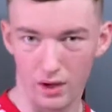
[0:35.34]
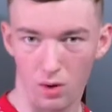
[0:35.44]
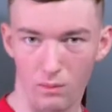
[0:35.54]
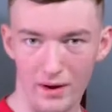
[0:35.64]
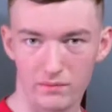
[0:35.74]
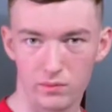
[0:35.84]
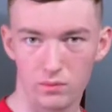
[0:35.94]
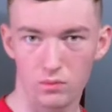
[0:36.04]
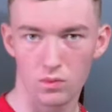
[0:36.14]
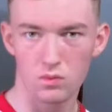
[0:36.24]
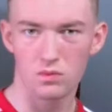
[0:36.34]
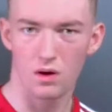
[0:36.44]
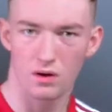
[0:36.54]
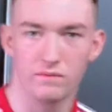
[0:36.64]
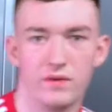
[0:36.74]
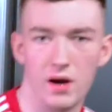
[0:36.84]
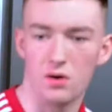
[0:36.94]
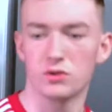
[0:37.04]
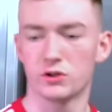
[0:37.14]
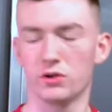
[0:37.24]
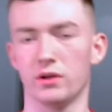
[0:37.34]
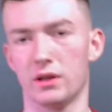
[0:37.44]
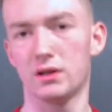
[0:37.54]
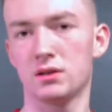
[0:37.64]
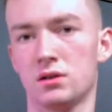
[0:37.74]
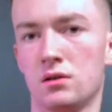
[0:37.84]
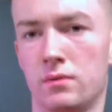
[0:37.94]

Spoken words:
away from the wall. In fact, I'll show you this.